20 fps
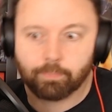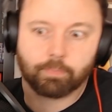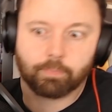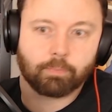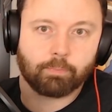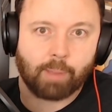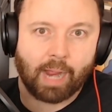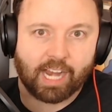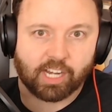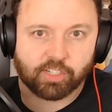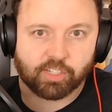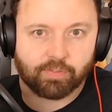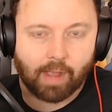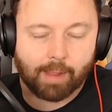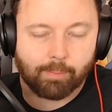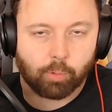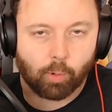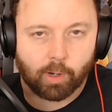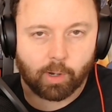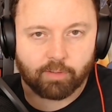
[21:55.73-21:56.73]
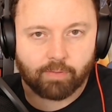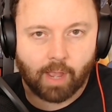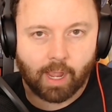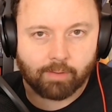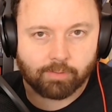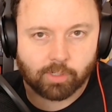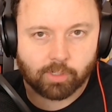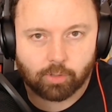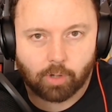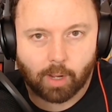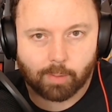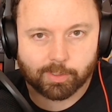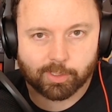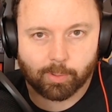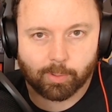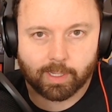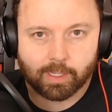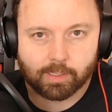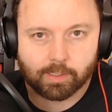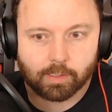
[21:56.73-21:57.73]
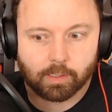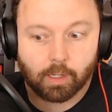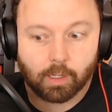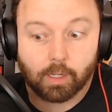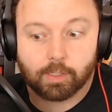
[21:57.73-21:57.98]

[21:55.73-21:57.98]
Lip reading: patch 5.5 to drop so we can